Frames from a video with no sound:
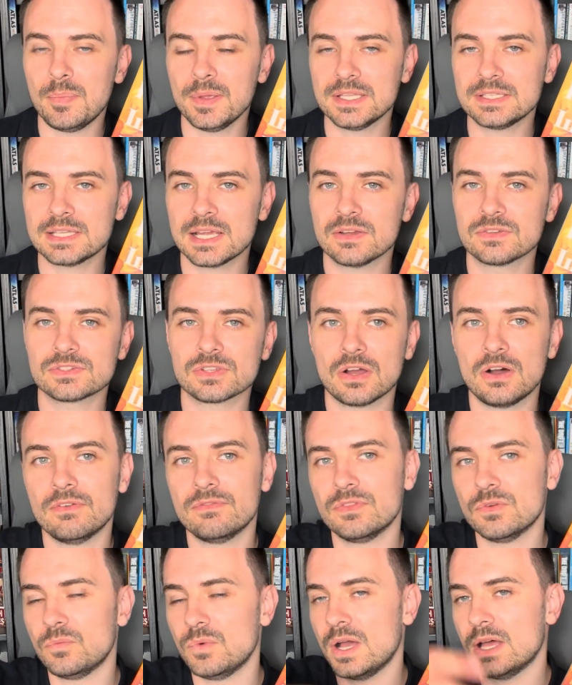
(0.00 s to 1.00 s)
It tells of
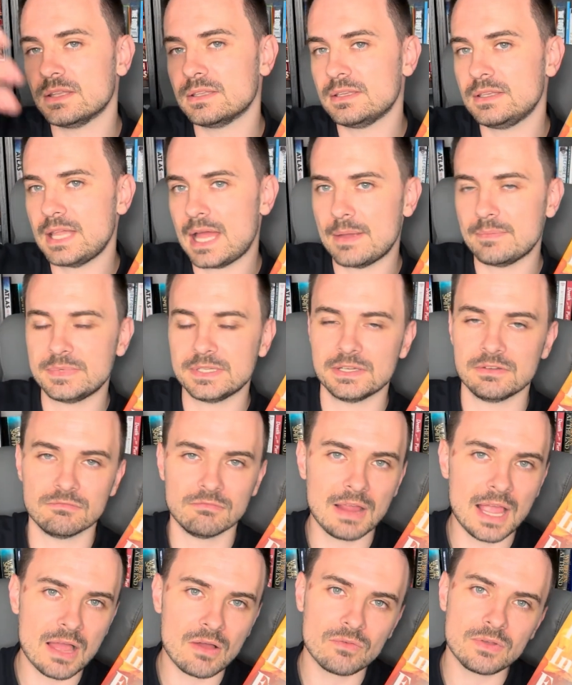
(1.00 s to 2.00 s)
the world adapting
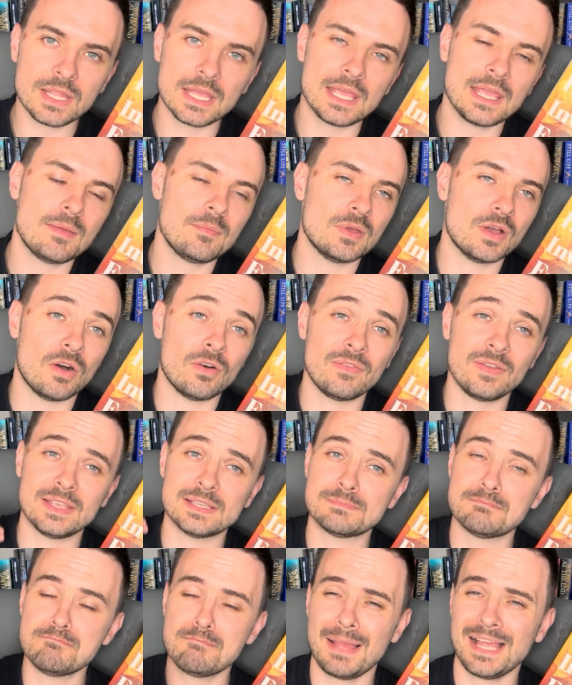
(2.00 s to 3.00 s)
around him, of
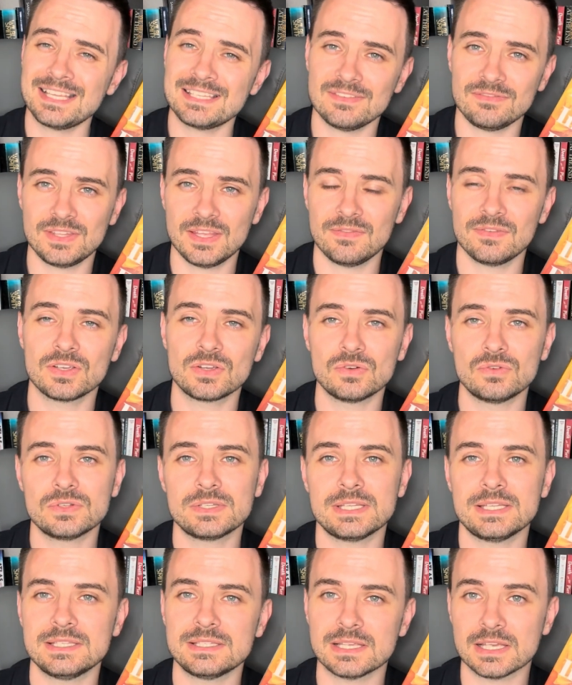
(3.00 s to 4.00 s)
his massive
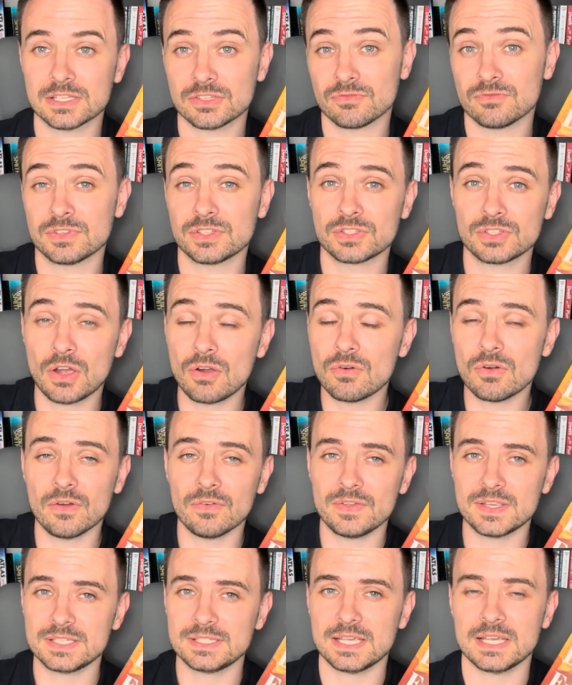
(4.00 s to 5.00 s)
difficulties as a result of
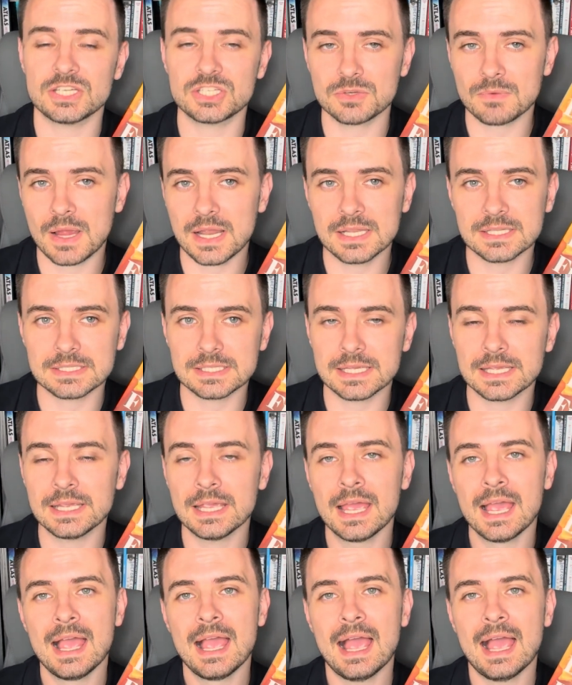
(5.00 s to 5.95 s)
his sexuality,